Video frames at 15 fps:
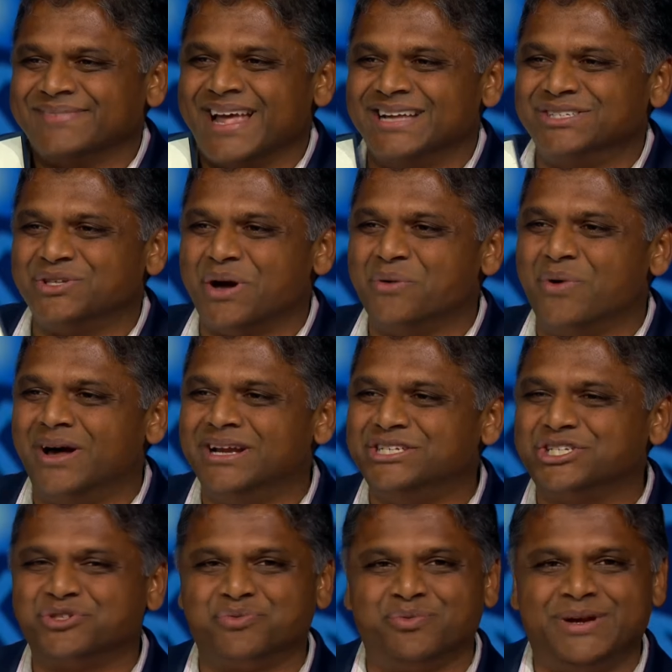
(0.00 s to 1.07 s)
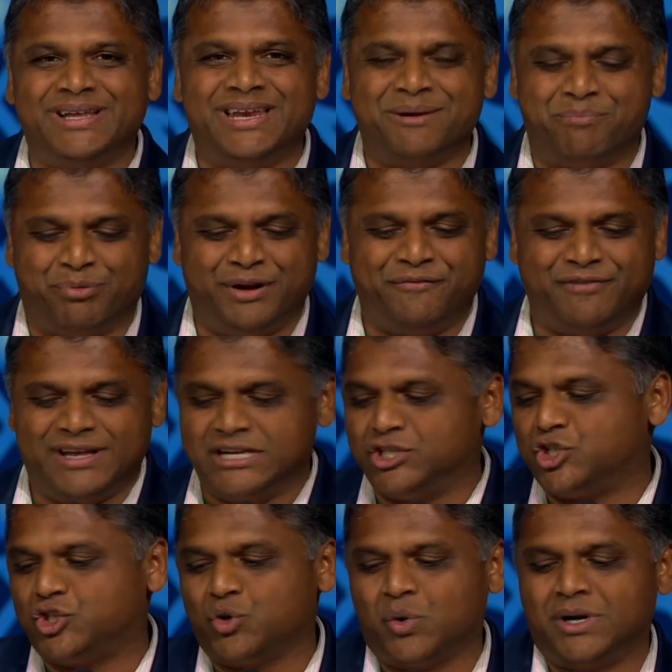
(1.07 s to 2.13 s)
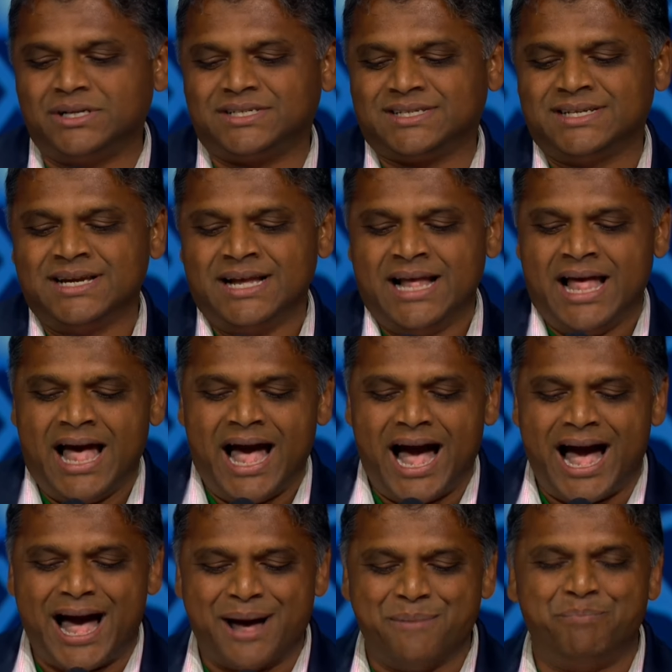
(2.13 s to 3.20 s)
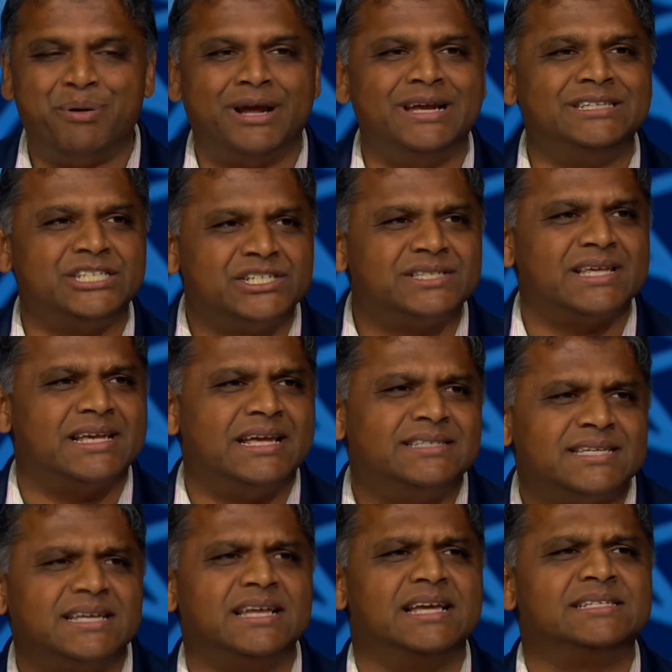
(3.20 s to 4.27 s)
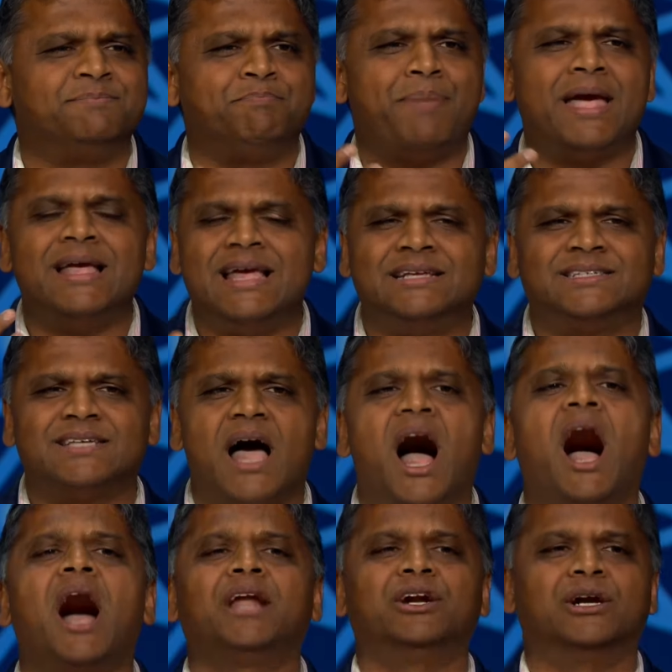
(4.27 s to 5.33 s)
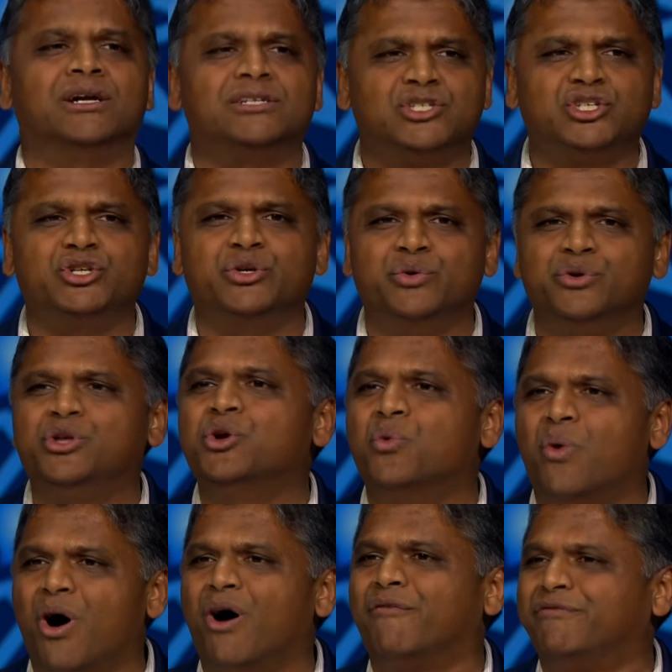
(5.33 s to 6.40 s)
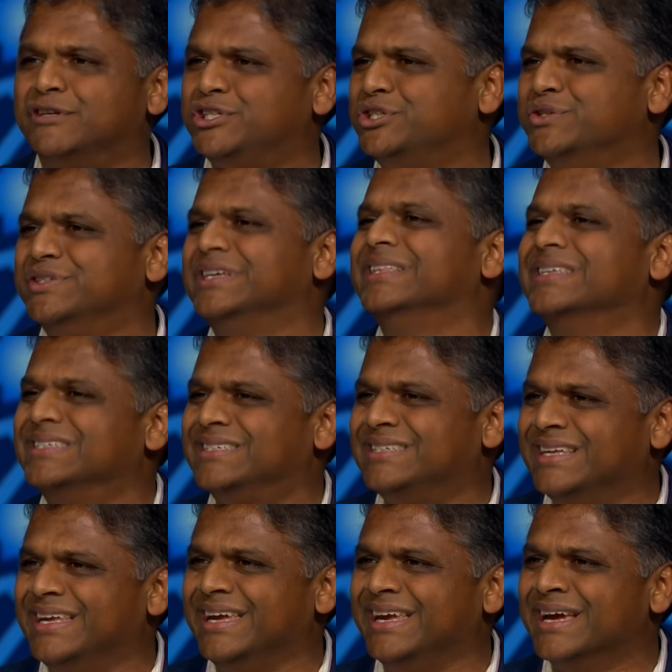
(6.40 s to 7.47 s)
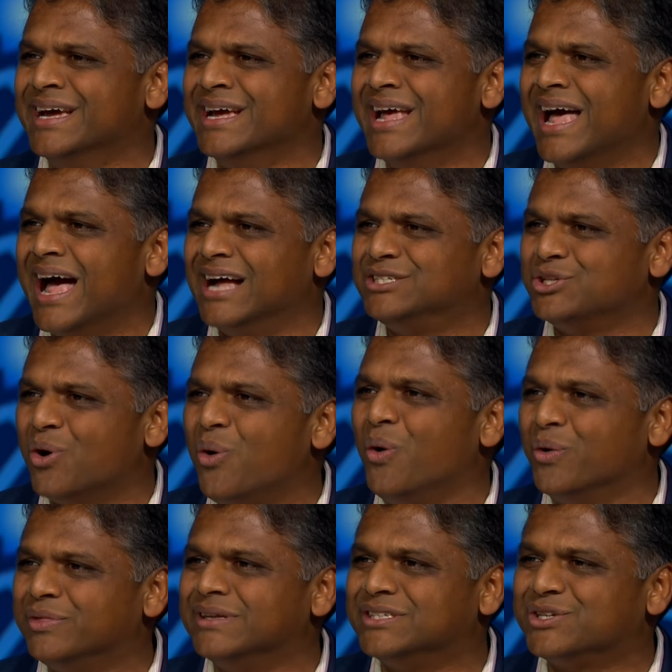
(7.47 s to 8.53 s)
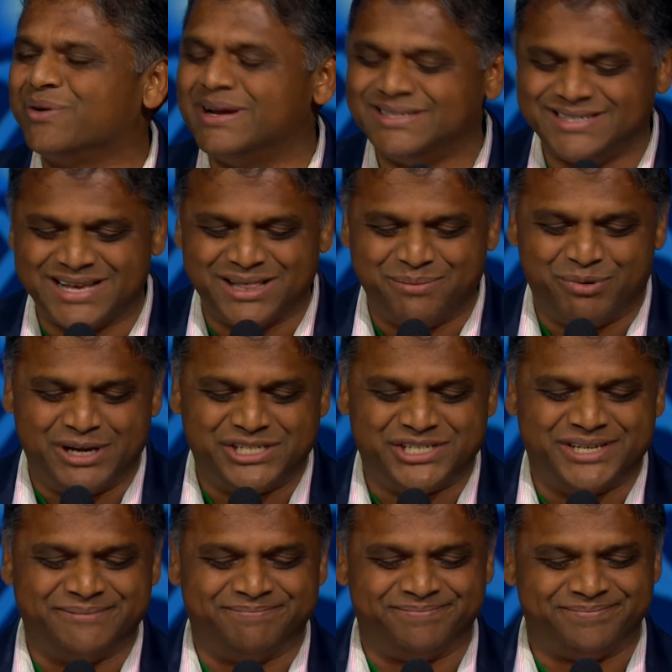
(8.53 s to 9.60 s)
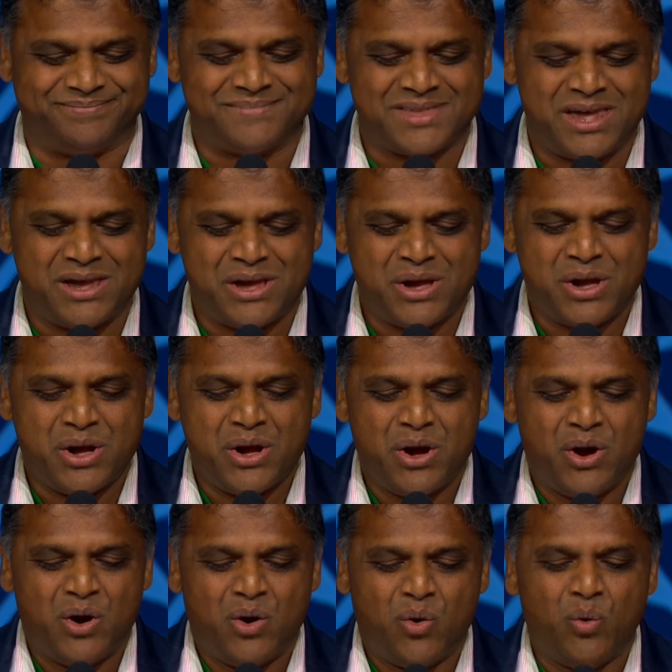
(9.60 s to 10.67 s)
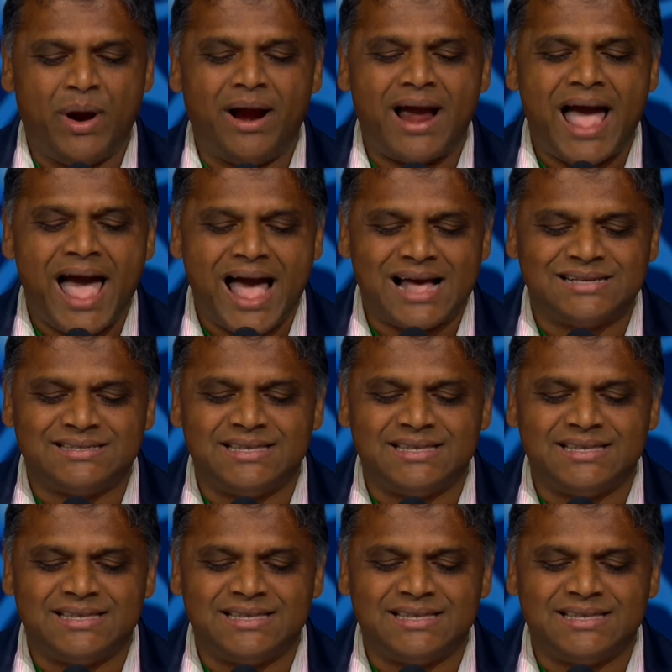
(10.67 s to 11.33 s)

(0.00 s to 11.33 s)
And so I want to just read it briefly. It's short, but it's honor to you all for choosing this city to hold this great celebration. Whereas